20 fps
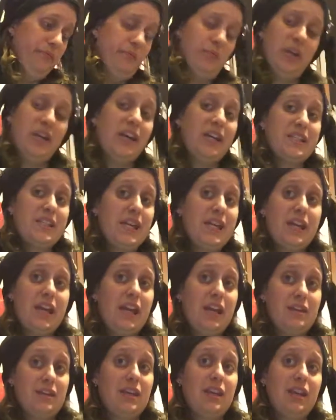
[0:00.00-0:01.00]
because I
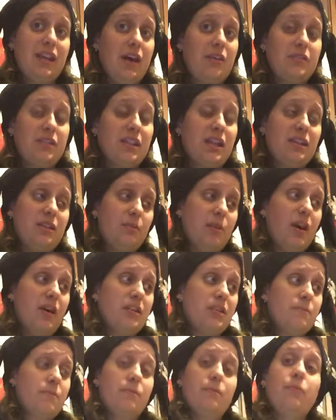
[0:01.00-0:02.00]
can't think outside the
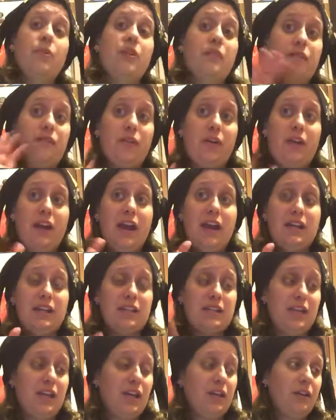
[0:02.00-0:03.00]
box for
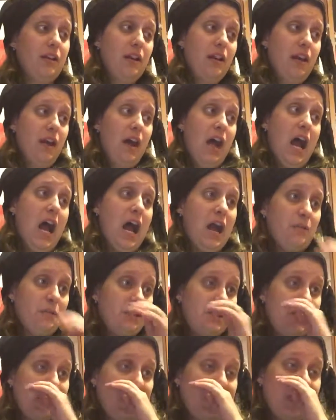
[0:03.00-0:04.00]
anything. I
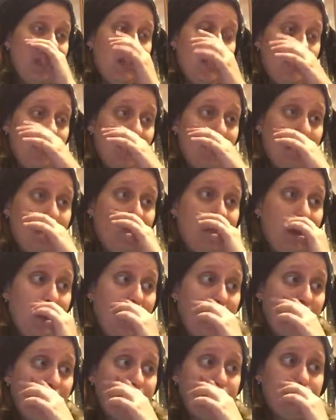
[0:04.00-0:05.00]
was thinking of
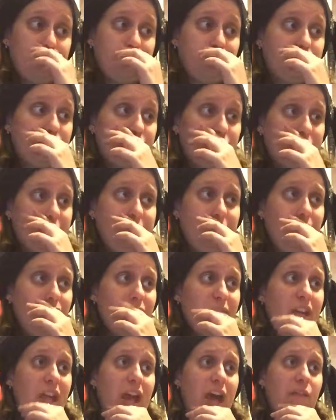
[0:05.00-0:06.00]

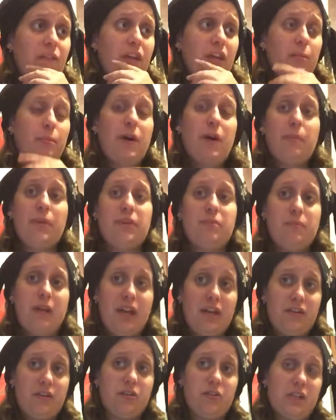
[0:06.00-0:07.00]
having a puppet
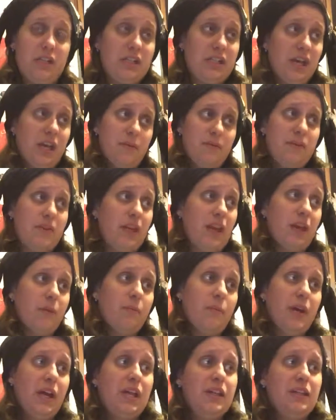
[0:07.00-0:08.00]
mastery type thing,
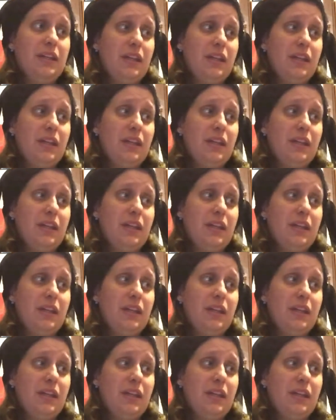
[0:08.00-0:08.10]
but